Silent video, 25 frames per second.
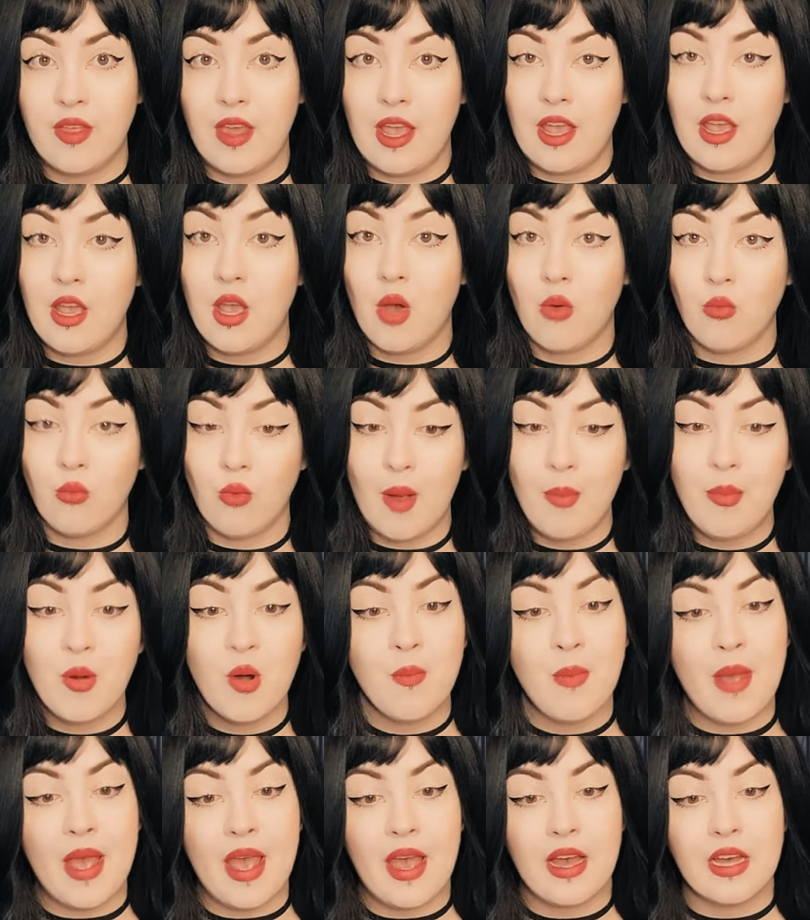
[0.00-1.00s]
a rubber
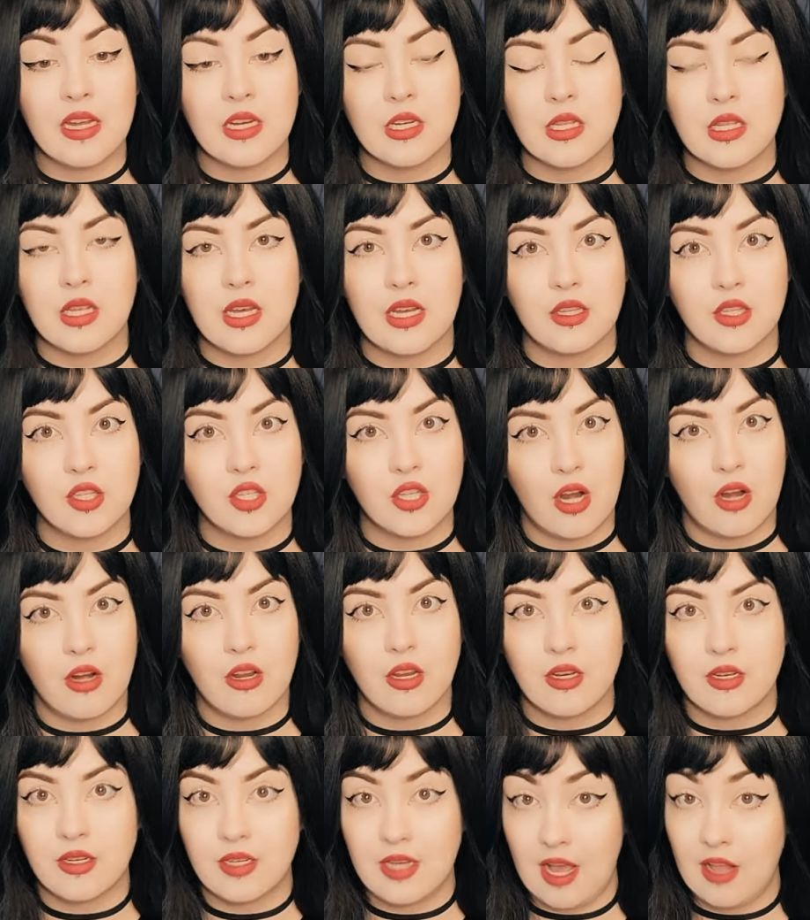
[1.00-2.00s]
band that
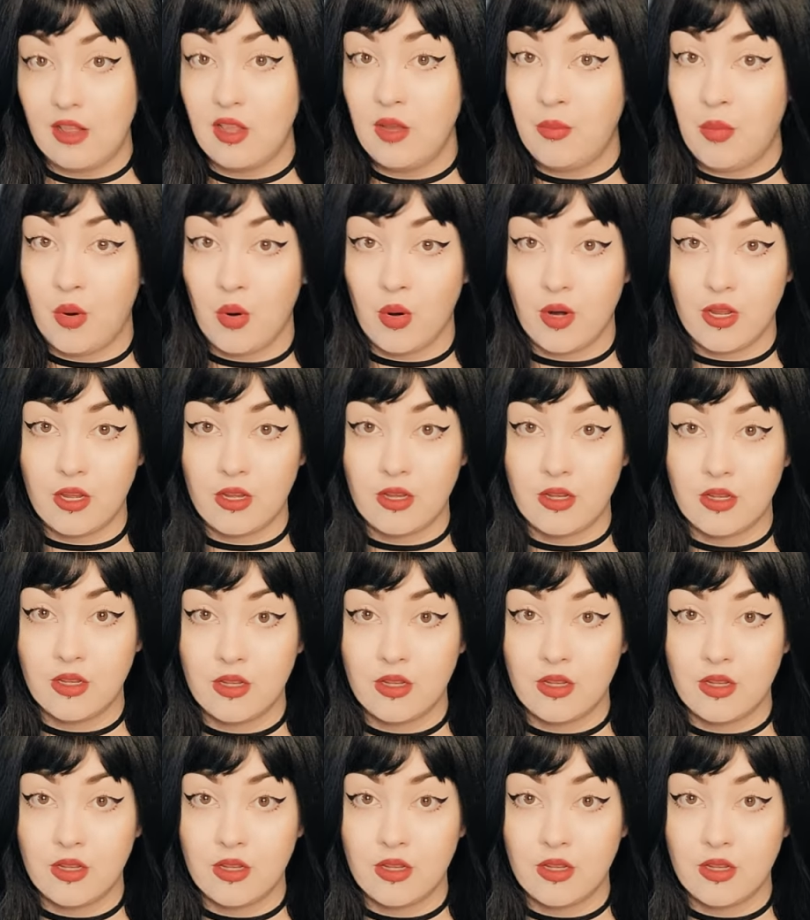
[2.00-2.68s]
started teleporting.